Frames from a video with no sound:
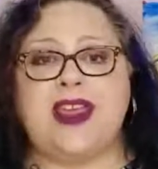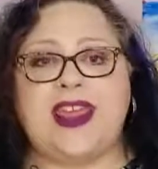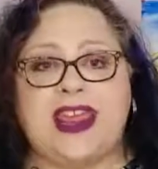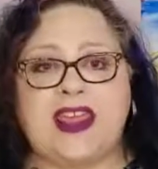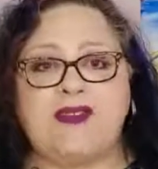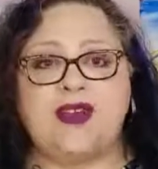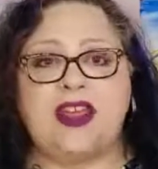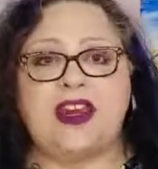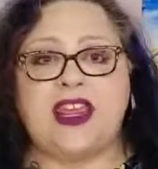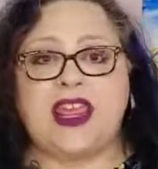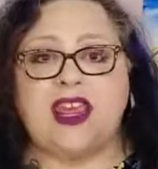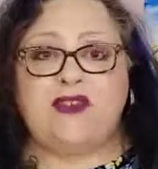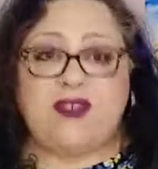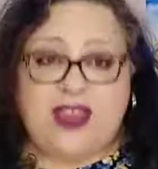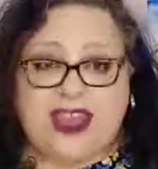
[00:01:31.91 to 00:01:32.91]
even
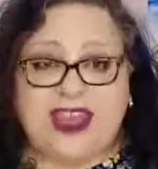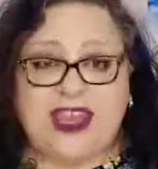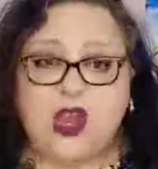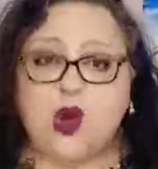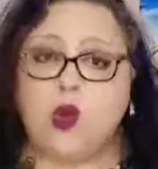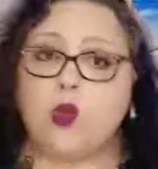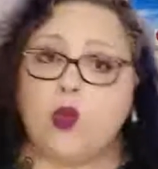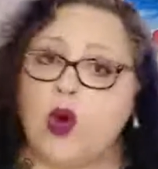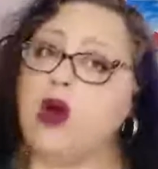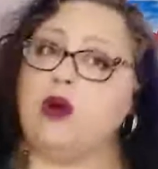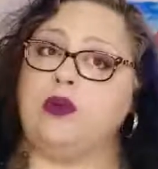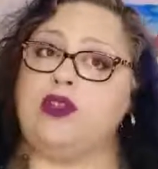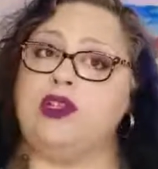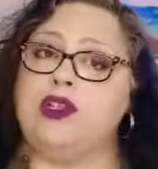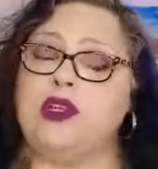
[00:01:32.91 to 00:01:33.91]
if he
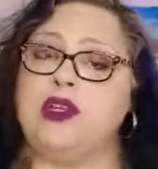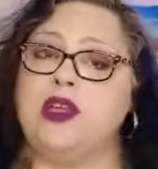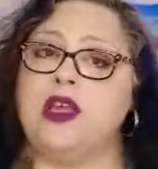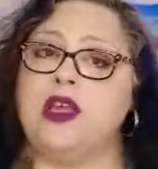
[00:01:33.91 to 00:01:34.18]
won't.